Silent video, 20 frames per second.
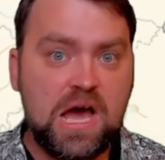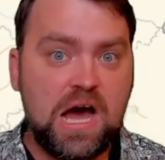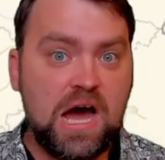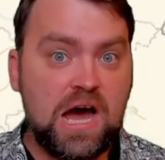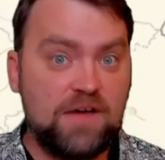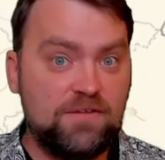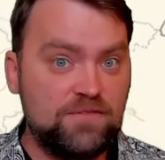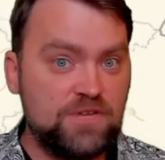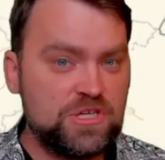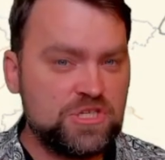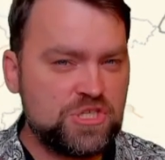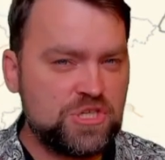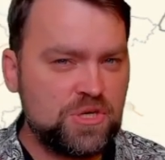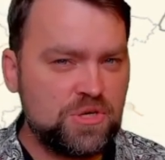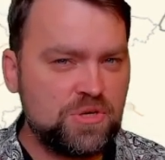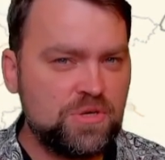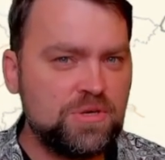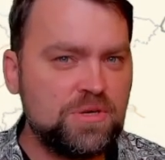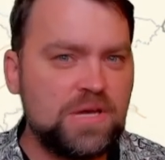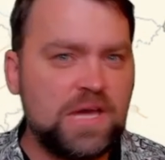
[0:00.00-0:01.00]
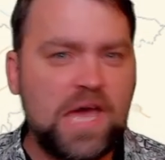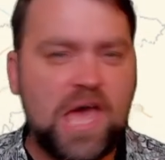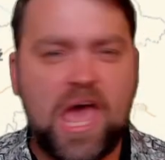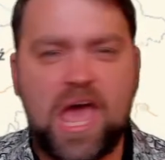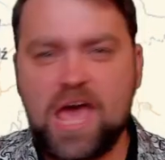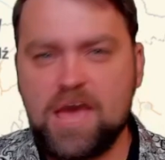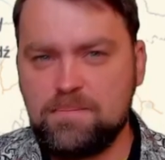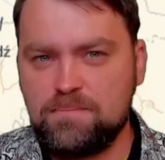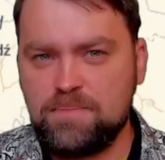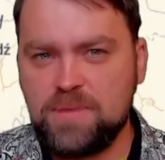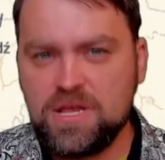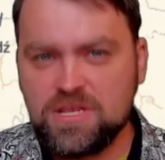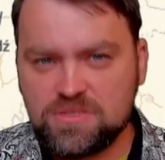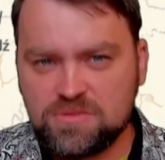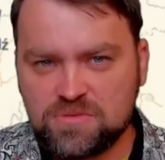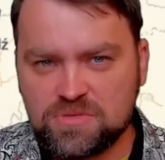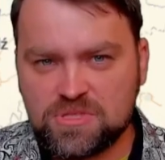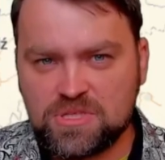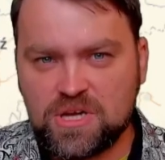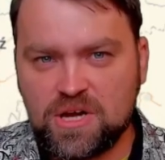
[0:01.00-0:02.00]
I wish you a
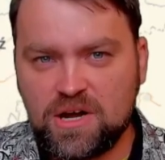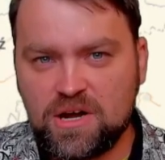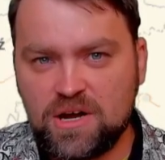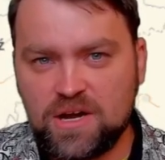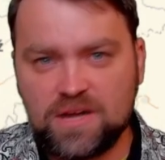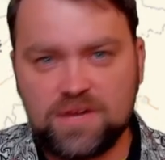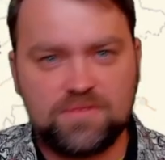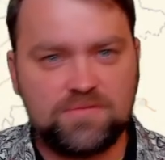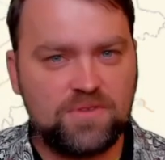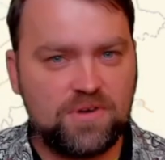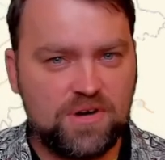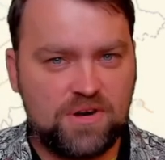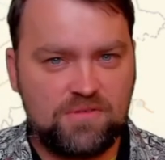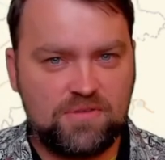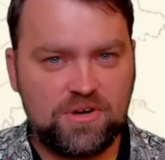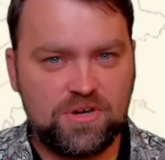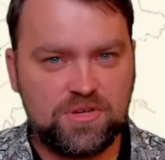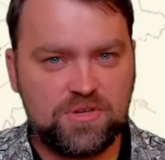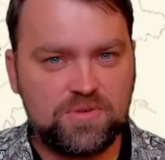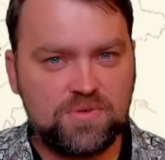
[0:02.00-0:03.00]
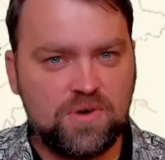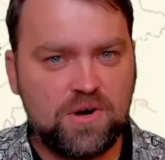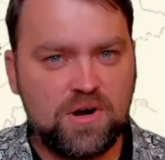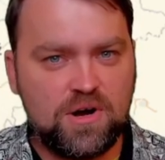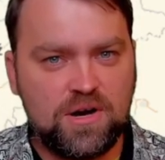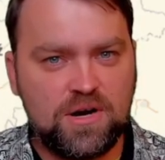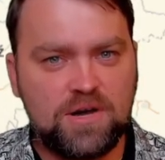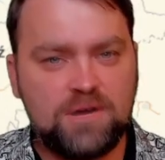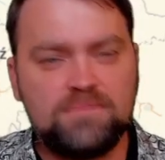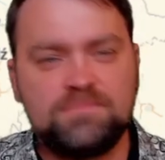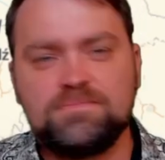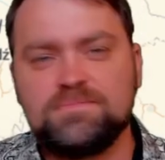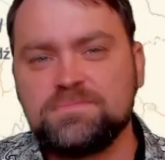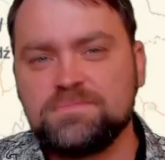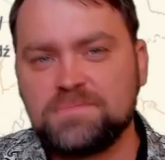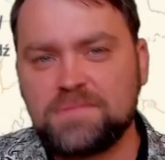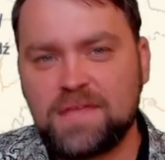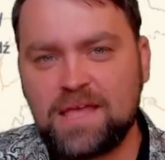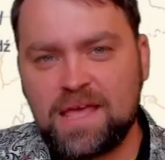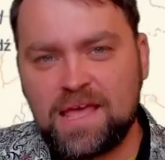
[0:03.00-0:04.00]
peaceful sky wherever you are.
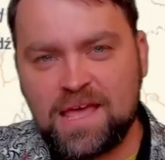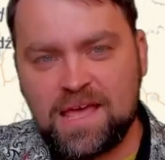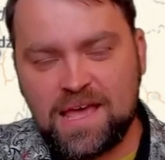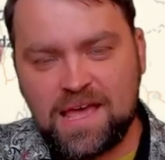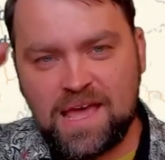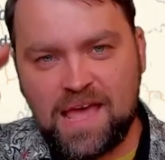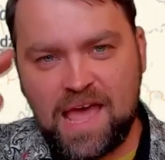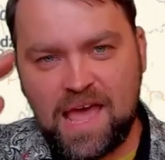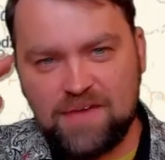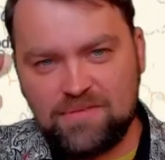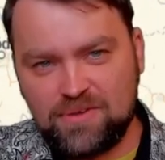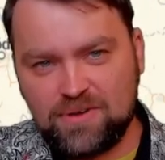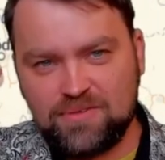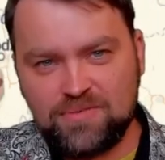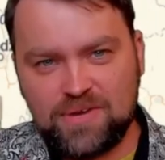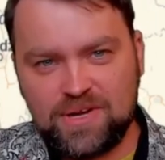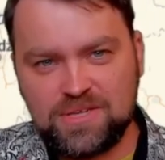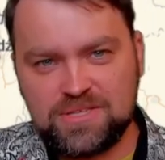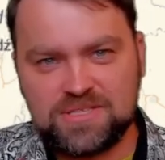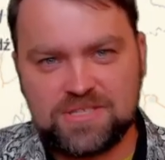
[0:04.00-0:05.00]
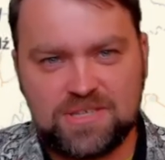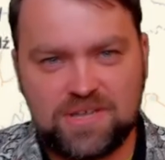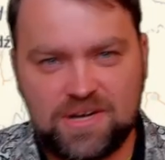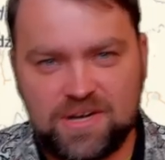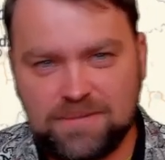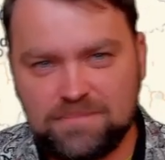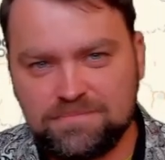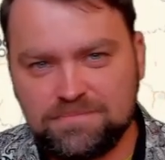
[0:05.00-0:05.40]
Have a great time.